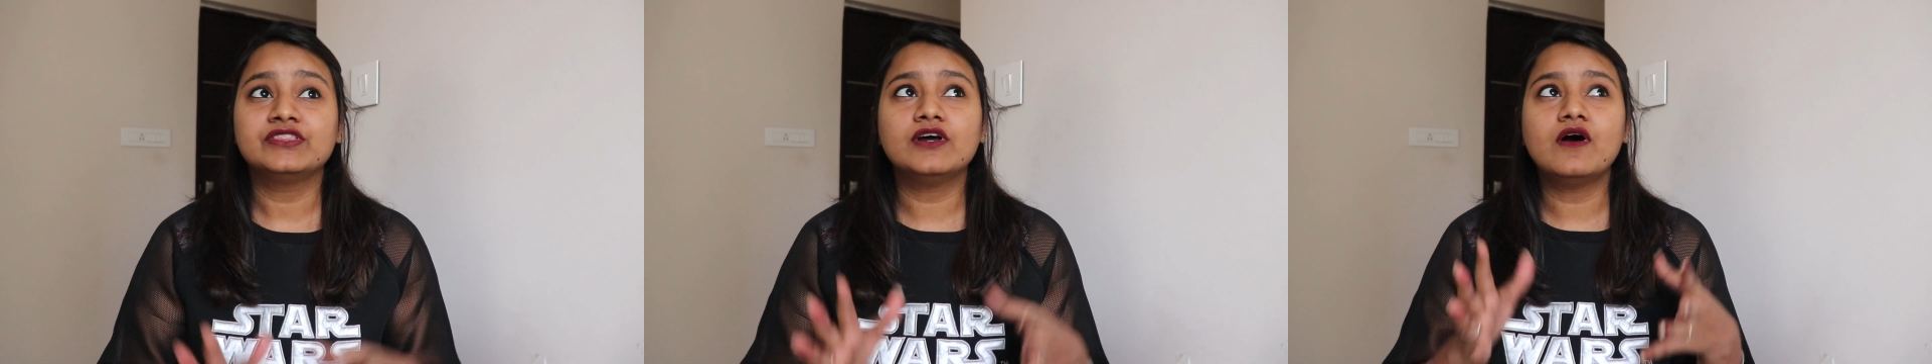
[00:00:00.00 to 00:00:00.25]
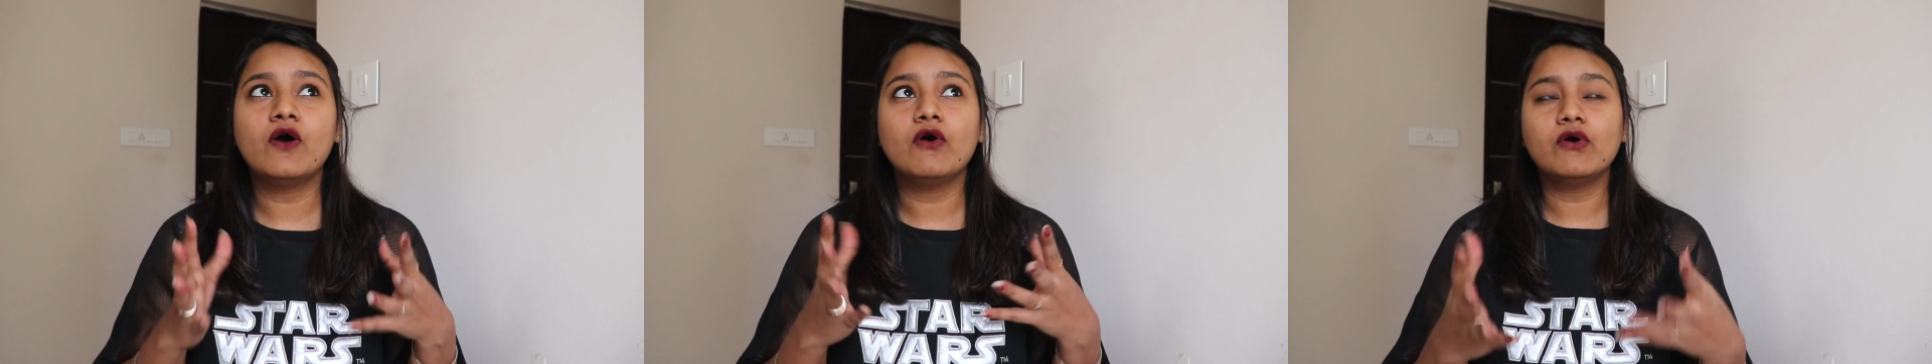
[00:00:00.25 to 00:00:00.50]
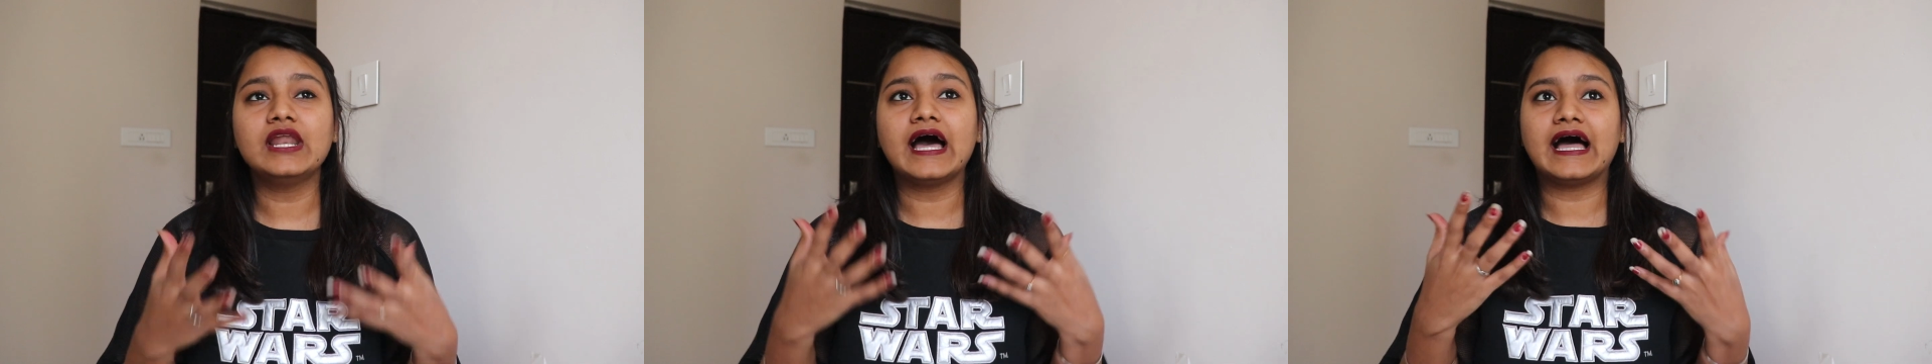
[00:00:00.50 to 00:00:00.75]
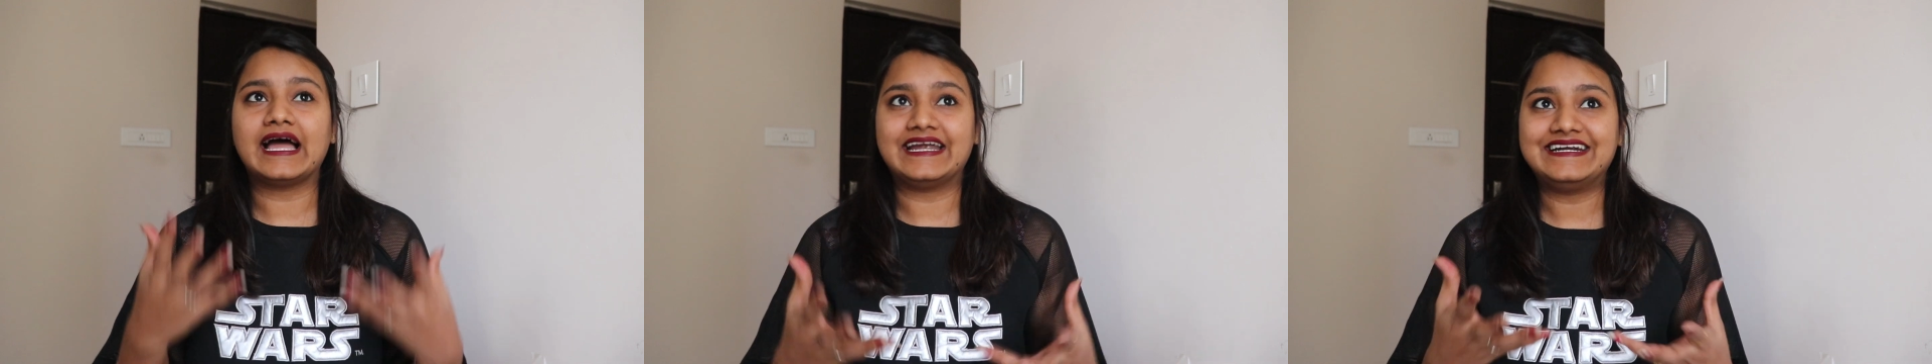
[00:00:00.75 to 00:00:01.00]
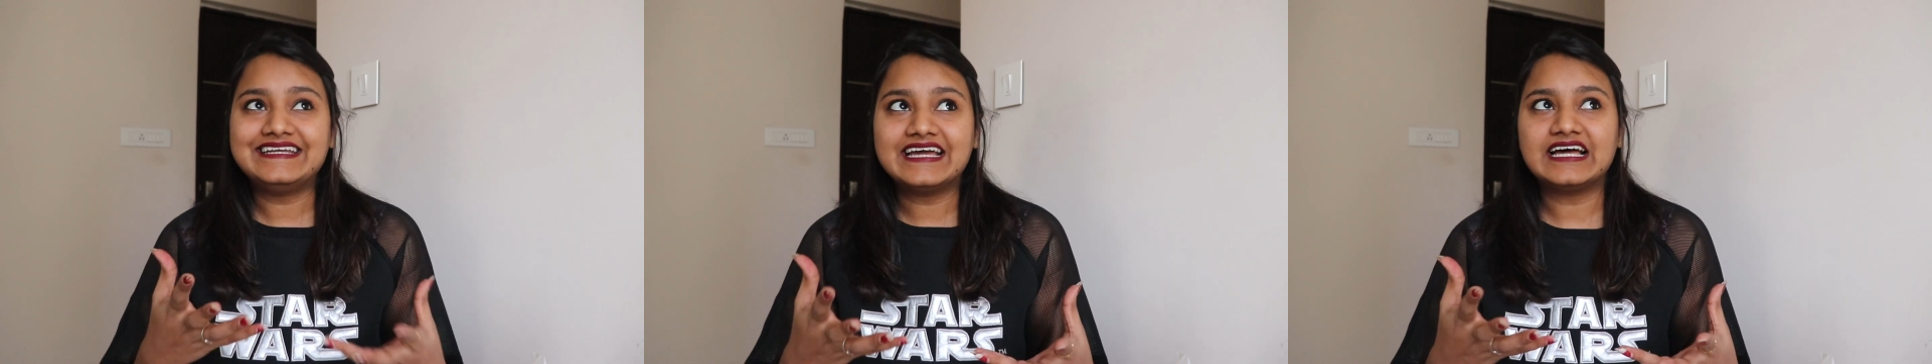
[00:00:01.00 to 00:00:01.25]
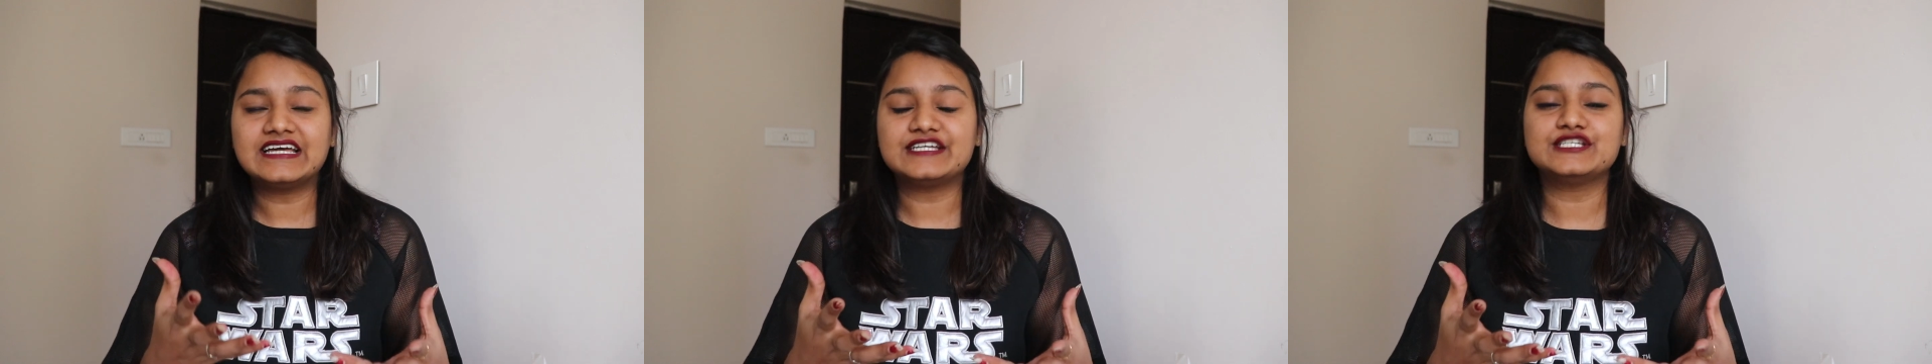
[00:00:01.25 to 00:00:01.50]
The whole idea
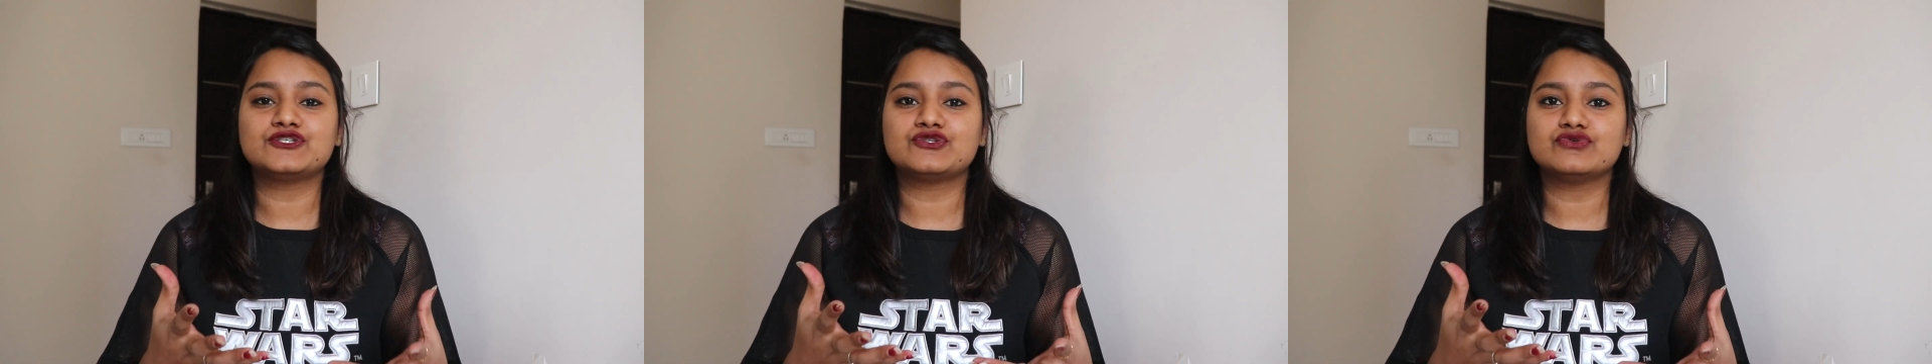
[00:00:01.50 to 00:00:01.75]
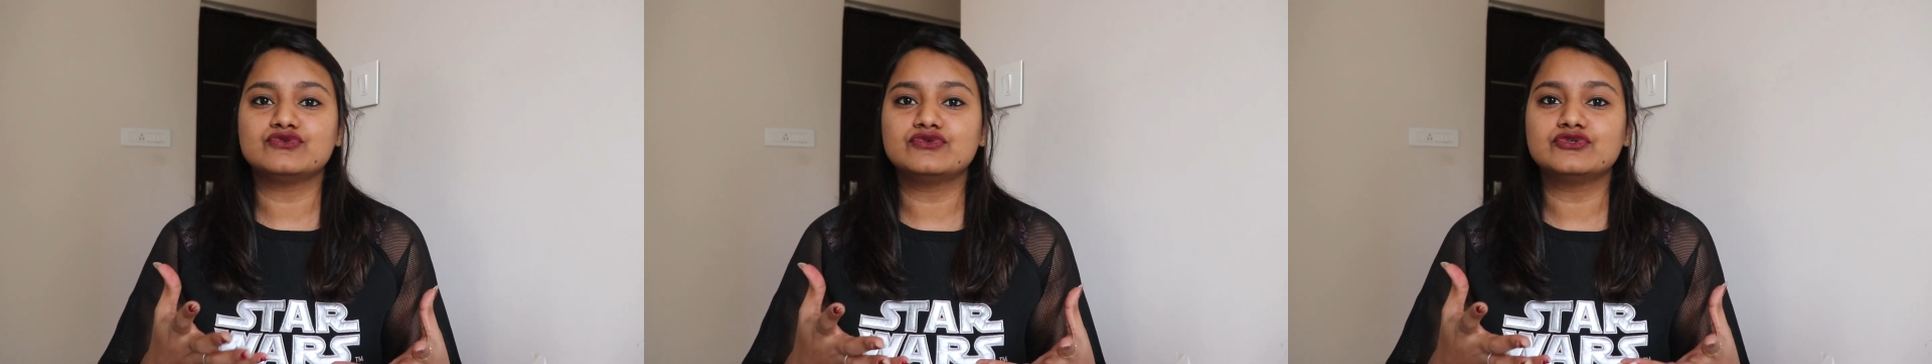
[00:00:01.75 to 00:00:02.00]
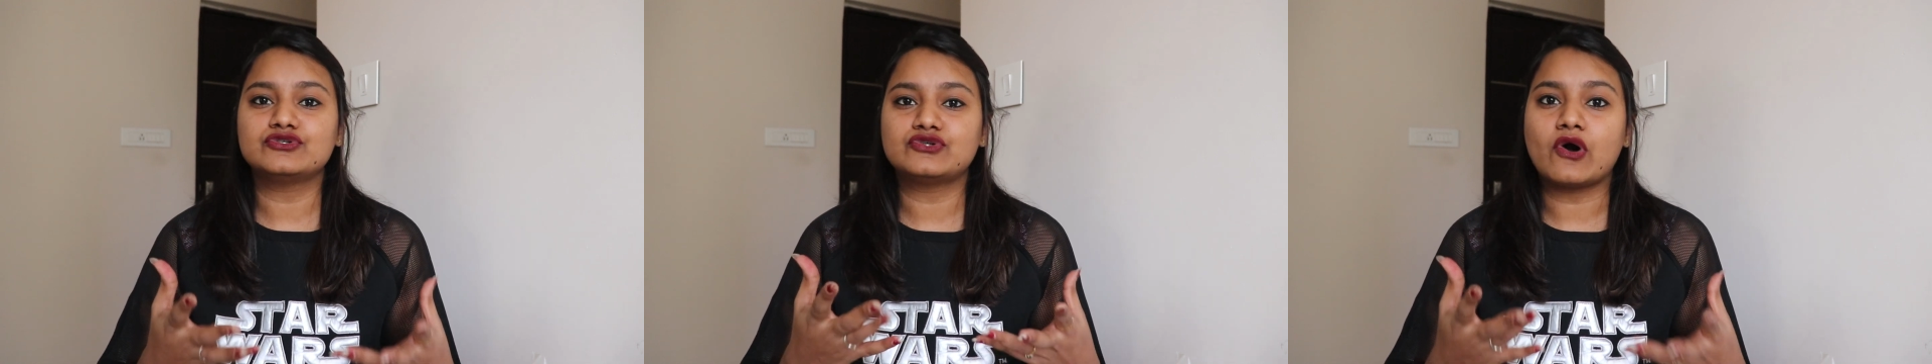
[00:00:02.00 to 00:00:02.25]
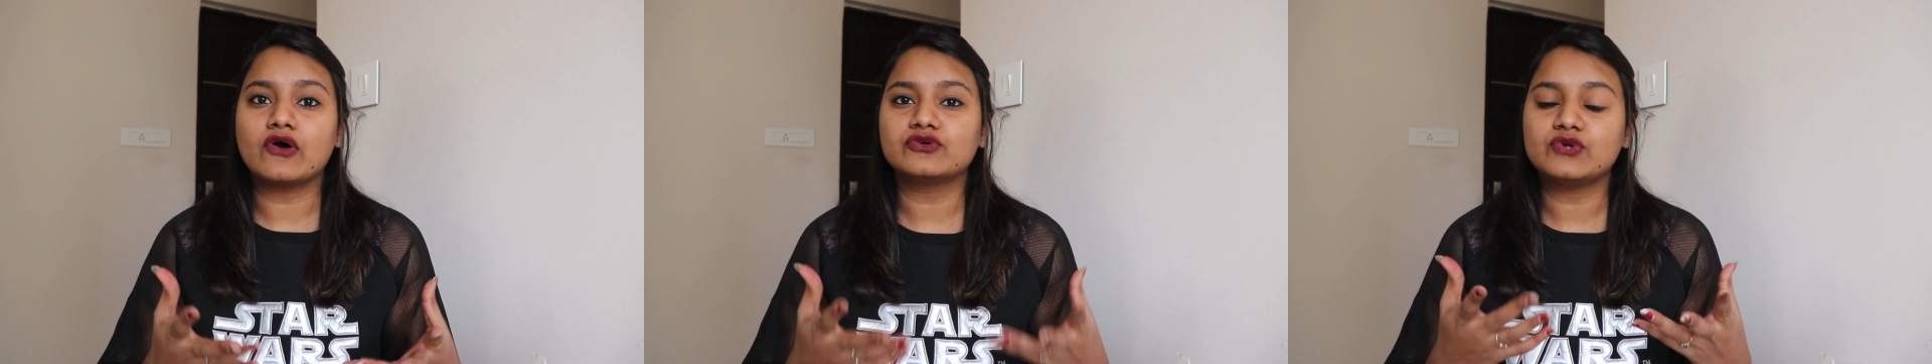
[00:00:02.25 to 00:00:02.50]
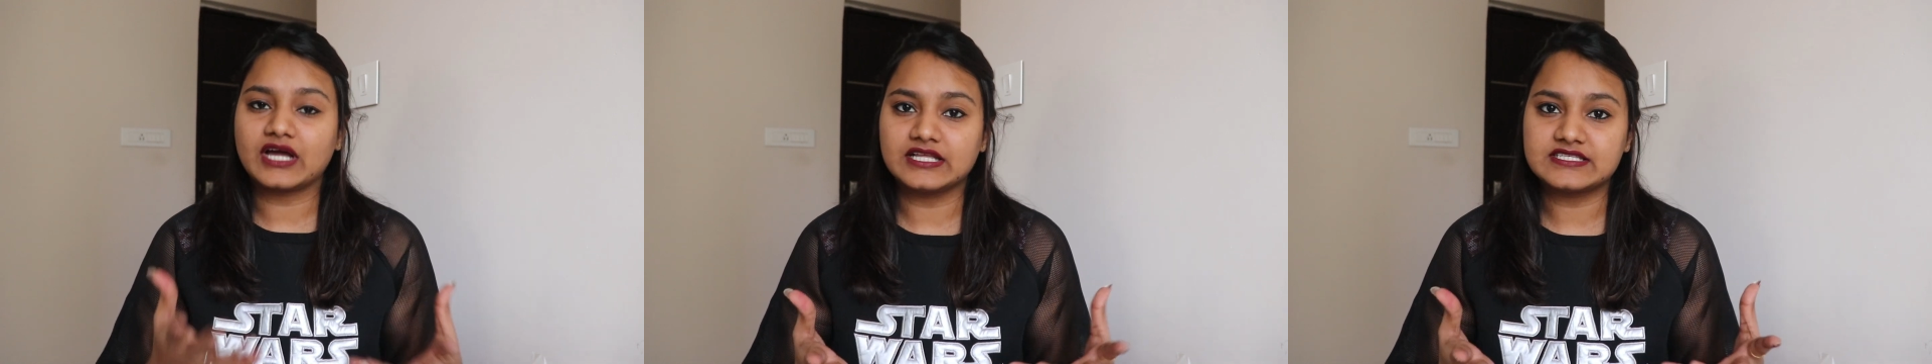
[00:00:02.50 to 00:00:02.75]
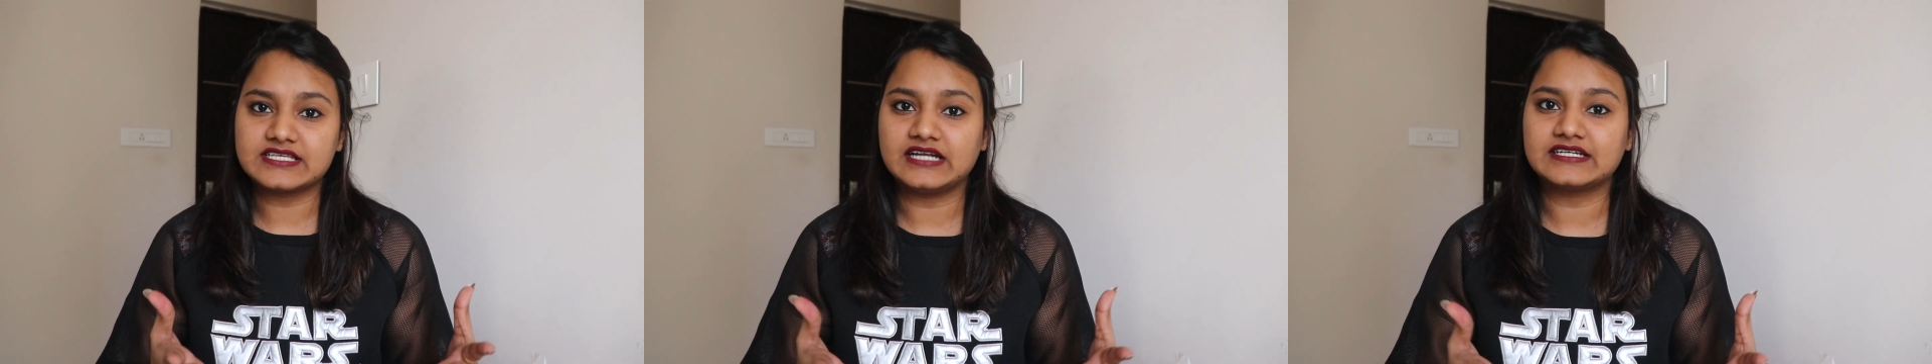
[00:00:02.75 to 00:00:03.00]
is to talk to a
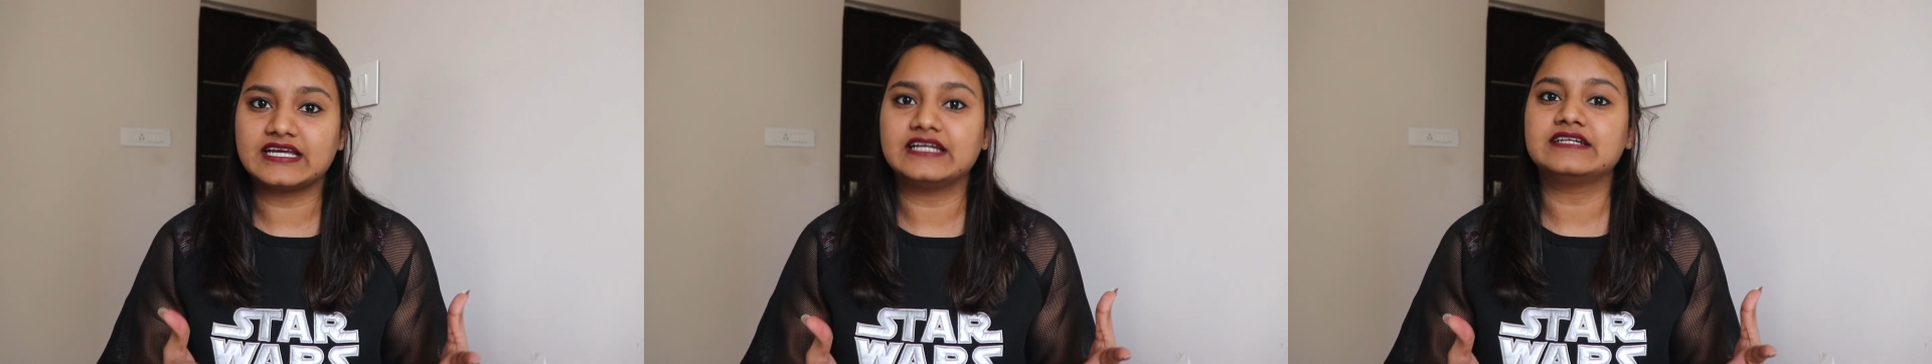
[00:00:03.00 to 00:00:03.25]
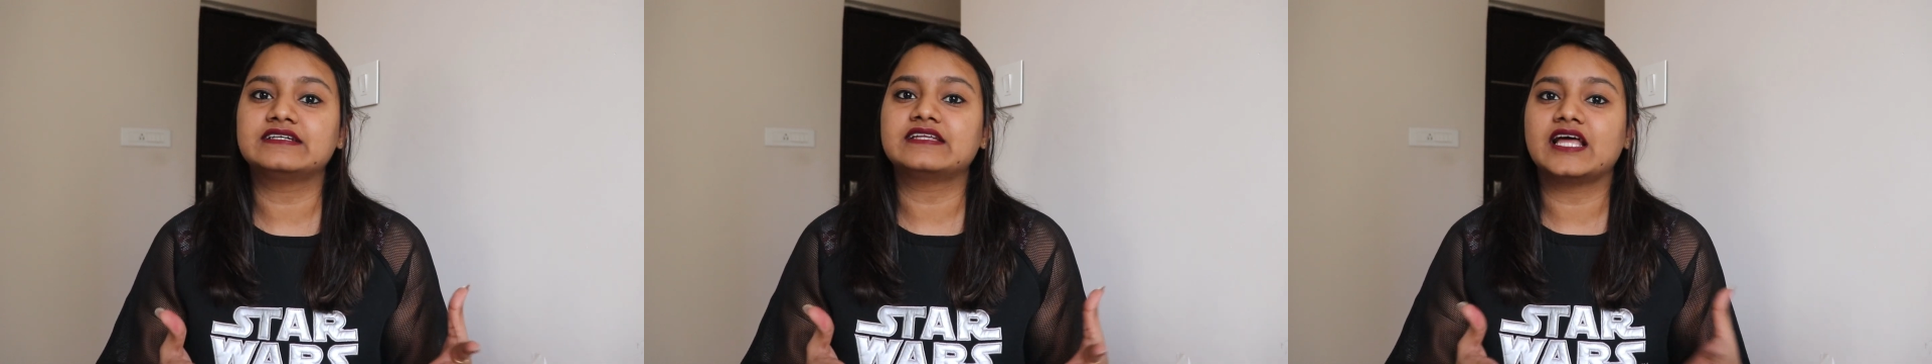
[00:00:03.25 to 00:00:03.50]
consultant,